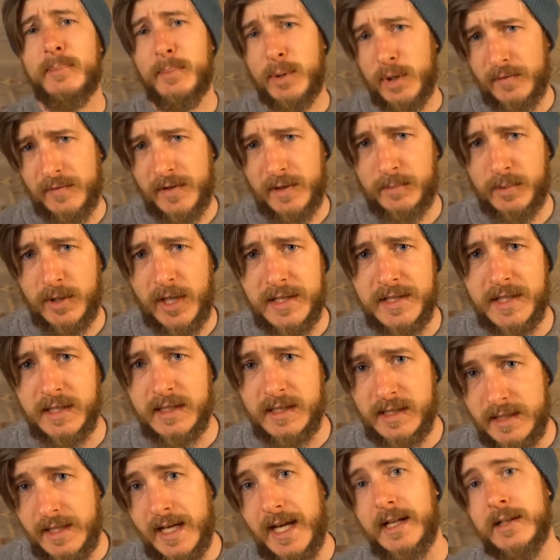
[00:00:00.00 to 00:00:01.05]
the perfect
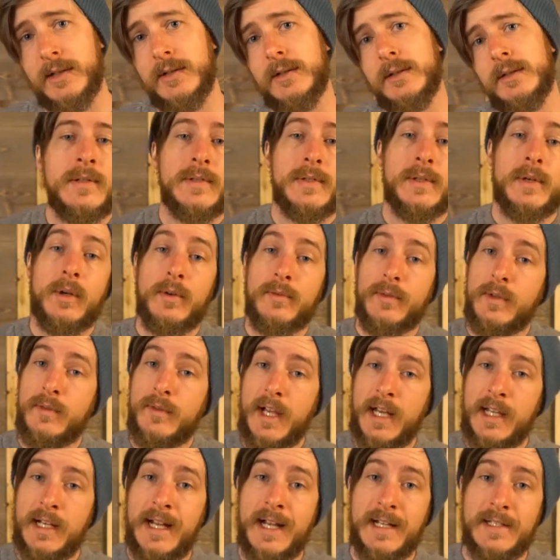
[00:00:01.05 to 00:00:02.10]
project to tackle. So if you've
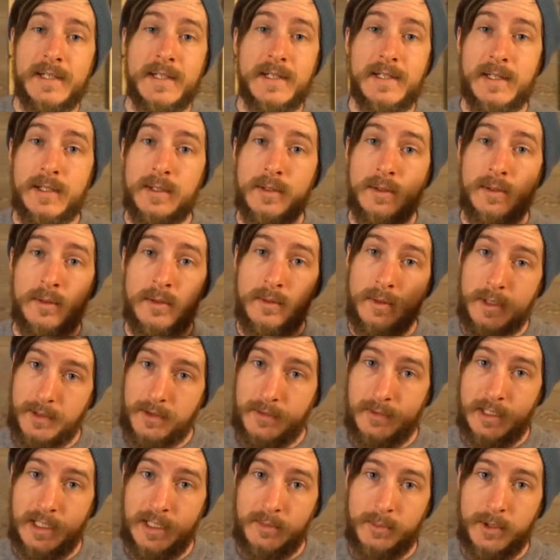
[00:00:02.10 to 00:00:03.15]
got access to a
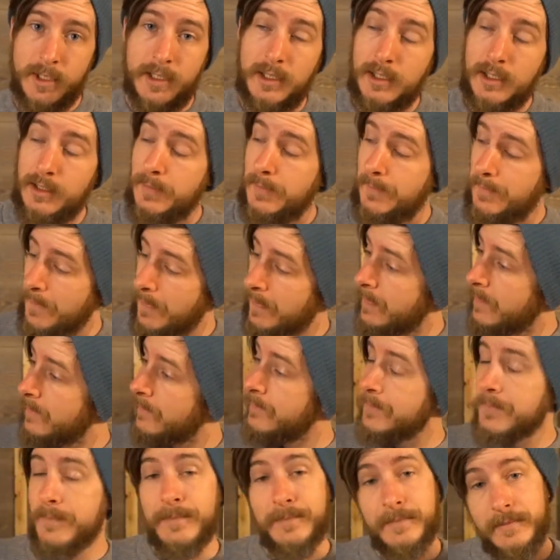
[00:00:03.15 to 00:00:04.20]
3D printer,
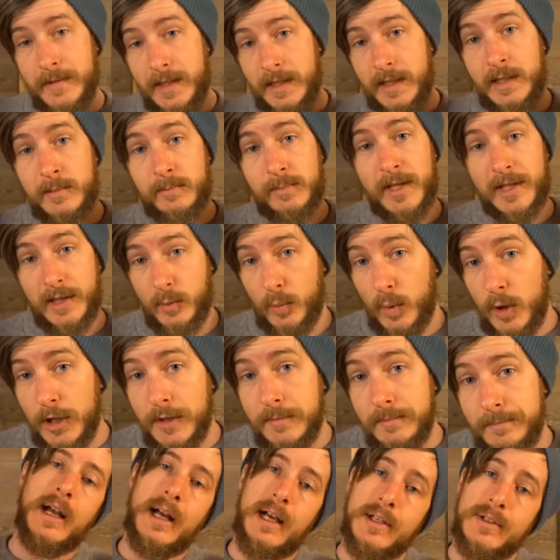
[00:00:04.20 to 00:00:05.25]
and a plank of
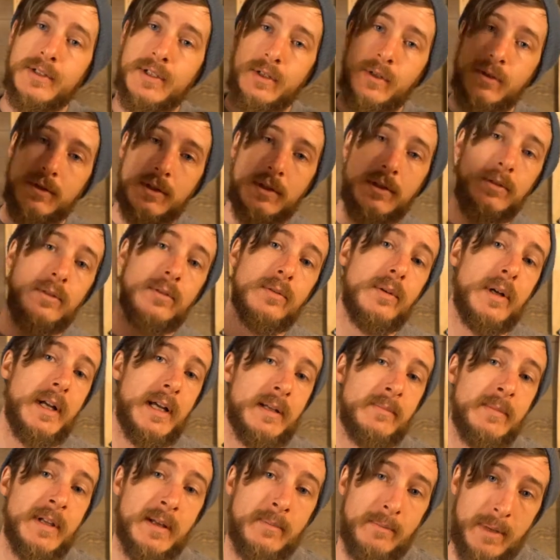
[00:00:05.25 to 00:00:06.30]
wood, I'll show you how
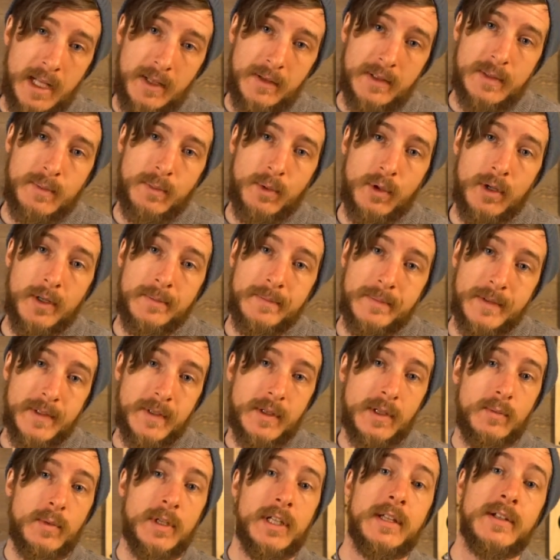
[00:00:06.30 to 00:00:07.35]
to make a balance board
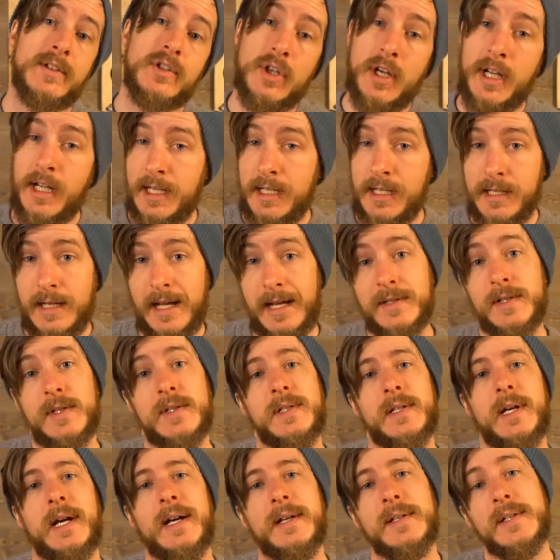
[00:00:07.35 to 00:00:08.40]
so that we can train and
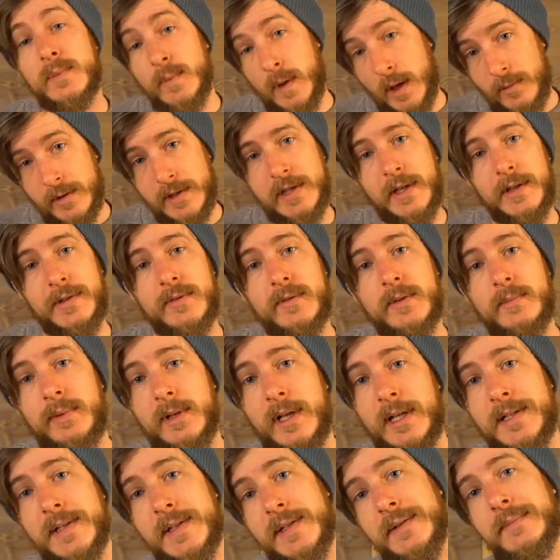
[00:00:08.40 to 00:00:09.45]
exercise while we shelter in
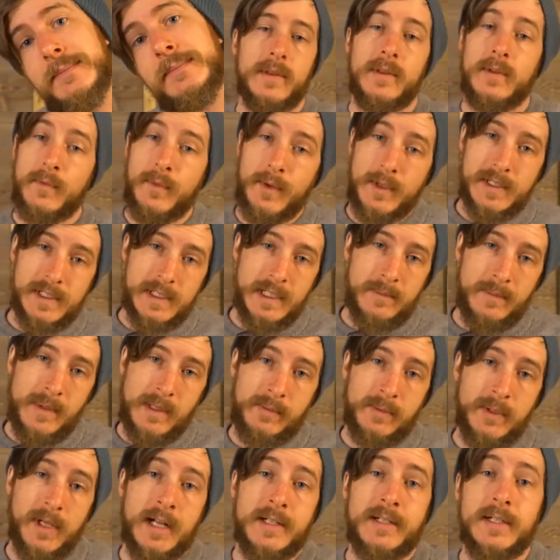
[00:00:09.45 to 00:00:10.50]
place. The first step of
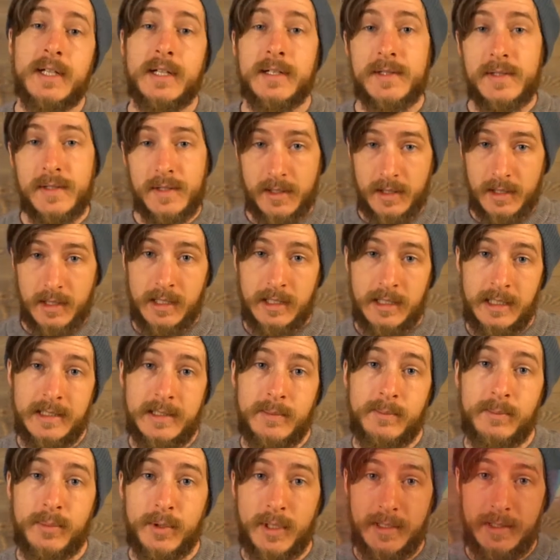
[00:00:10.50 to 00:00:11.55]
the project is you're gonna need
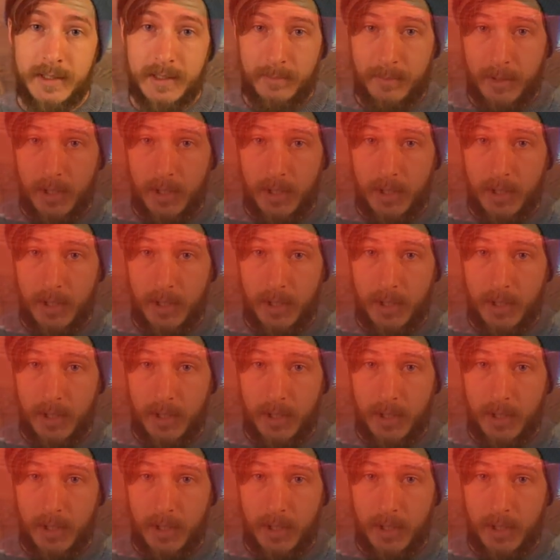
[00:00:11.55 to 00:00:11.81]
to print the